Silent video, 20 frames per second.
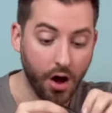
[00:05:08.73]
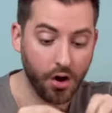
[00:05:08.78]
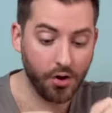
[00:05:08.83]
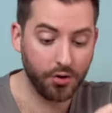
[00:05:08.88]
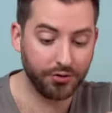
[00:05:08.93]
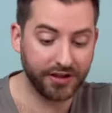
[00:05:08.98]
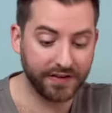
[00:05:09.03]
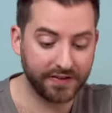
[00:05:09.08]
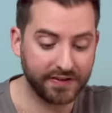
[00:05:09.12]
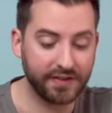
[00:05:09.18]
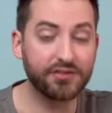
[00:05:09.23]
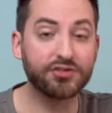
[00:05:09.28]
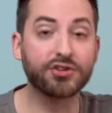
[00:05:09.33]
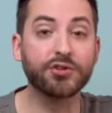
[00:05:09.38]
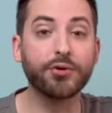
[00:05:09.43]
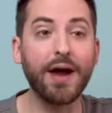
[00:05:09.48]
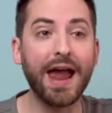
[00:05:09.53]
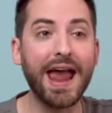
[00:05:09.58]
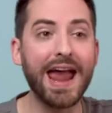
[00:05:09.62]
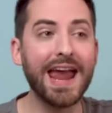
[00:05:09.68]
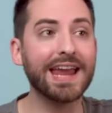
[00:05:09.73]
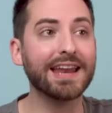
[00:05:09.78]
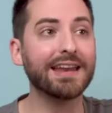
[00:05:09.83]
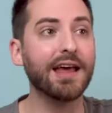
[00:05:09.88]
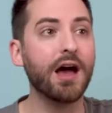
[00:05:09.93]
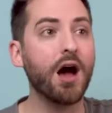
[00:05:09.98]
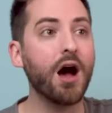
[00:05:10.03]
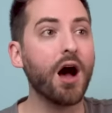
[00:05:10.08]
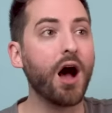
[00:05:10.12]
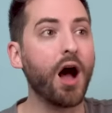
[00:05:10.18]
oh, this is great.
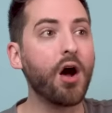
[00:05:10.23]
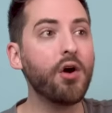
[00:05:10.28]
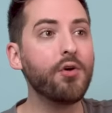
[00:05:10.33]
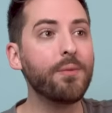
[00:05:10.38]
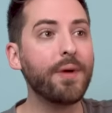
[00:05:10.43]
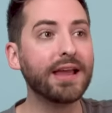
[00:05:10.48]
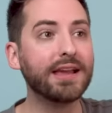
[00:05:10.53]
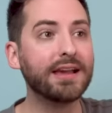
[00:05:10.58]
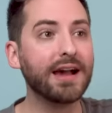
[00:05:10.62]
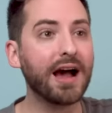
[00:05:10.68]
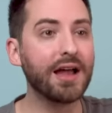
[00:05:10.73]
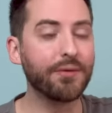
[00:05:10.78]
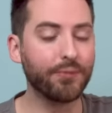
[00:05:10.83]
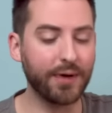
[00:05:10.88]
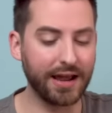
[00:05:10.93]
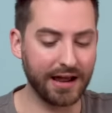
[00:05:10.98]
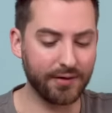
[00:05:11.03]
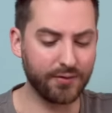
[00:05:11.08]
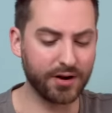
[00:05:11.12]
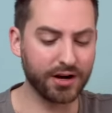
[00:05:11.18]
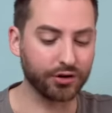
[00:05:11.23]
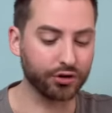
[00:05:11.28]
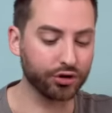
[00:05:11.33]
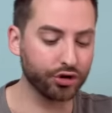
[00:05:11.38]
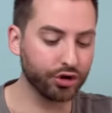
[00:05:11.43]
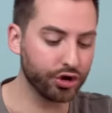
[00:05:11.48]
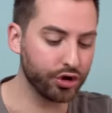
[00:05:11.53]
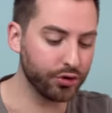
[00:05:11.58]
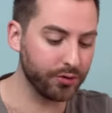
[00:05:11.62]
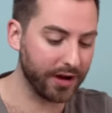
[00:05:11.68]
Oh my God, wait, I wanna
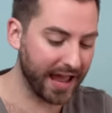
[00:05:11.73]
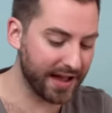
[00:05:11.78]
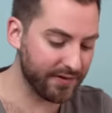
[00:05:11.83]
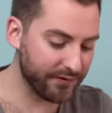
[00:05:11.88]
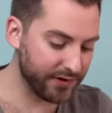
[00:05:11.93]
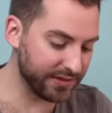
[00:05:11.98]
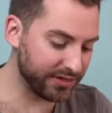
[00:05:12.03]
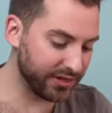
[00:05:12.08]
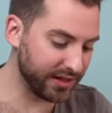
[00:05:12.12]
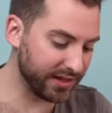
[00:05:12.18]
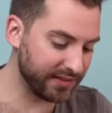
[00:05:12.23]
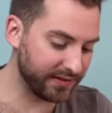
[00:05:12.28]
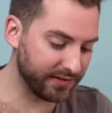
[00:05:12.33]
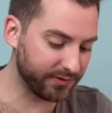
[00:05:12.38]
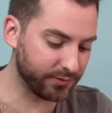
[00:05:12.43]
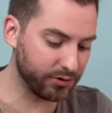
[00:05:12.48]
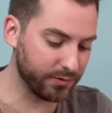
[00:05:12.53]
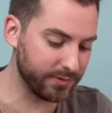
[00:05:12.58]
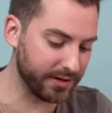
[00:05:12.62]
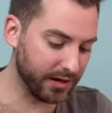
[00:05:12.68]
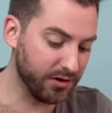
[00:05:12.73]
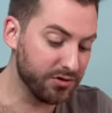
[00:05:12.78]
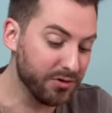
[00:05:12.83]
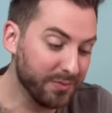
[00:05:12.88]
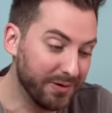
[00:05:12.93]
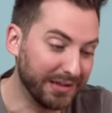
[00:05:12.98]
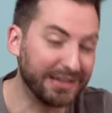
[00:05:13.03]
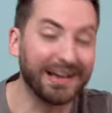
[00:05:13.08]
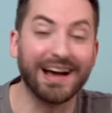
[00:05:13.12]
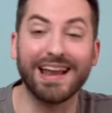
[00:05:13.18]
loot everything this woman, oh
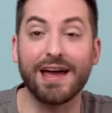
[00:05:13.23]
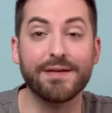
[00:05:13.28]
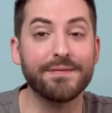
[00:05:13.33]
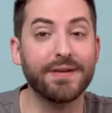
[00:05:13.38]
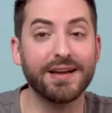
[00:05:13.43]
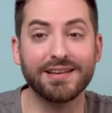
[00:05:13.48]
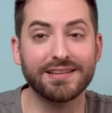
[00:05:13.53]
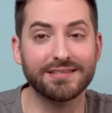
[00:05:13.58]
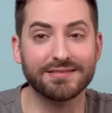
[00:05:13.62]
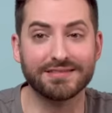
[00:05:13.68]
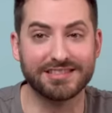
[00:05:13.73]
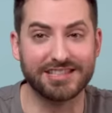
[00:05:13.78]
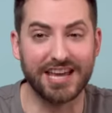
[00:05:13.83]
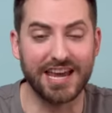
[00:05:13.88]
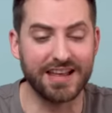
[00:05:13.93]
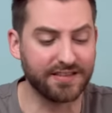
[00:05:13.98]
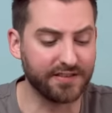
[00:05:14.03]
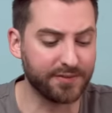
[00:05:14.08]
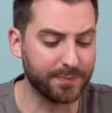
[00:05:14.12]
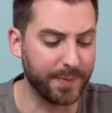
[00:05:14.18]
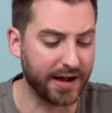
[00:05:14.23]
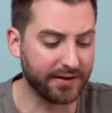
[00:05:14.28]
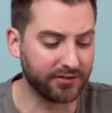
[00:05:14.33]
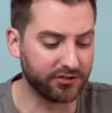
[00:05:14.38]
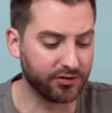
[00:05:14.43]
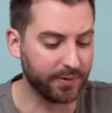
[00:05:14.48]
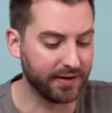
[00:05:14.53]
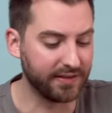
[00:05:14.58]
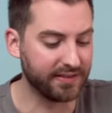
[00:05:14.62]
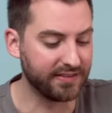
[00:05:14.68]
my God, I might take this
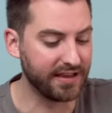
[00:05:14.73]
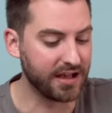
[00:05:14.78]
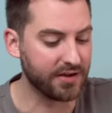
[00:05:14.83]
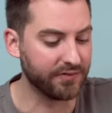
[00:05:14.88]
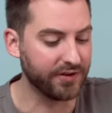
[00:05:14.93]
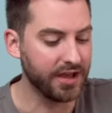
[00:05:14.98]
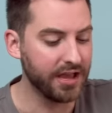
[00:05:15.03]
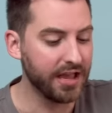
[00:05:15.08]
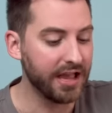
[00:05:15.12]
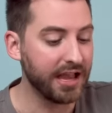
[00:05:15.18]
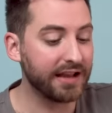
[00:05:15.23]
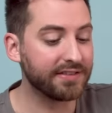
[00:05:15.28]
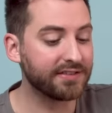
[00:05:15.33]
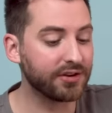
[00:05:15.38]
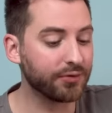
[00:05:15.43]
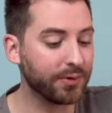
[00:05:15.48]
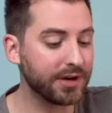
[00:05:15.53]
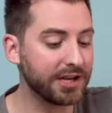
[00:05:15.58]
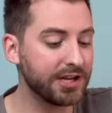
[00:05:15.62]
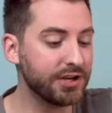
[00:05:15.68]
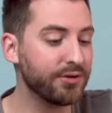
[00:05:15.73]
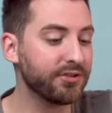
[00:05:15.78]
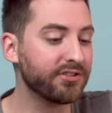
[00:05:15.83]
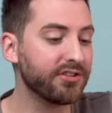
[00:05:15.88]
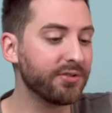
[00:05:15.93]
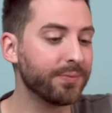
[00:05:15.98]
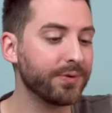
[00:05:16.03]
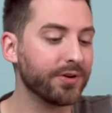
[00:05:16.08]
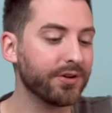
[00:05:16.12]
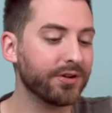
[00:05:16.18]
box for myself. It's a
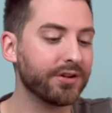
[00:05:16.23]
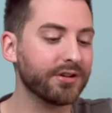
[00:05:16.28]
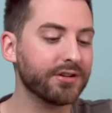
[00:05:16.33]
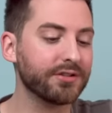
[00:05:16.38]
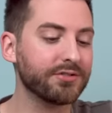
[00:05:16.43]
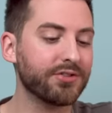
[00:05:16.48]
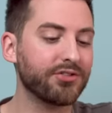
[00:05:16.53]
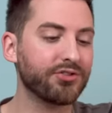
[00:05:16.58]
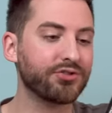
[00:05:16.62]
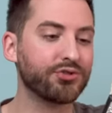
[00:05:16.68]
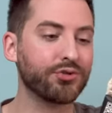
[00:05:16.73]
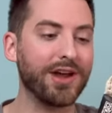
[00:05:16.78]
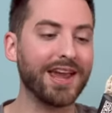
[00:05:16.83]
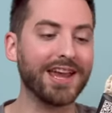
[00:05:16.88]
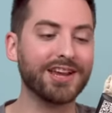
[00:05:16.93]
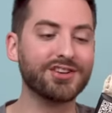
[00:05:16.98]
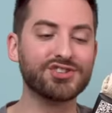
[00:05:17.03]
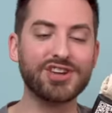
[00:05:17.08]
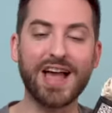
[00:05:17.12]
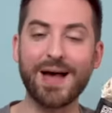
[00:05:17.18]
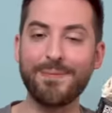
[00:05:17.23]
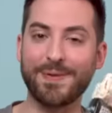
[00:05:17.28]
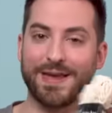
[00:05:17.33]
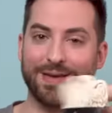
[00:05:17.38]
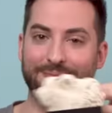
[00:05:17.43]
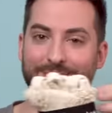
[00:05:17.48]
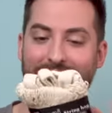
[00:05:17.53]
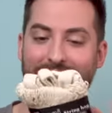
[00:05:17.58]
reusable string shopping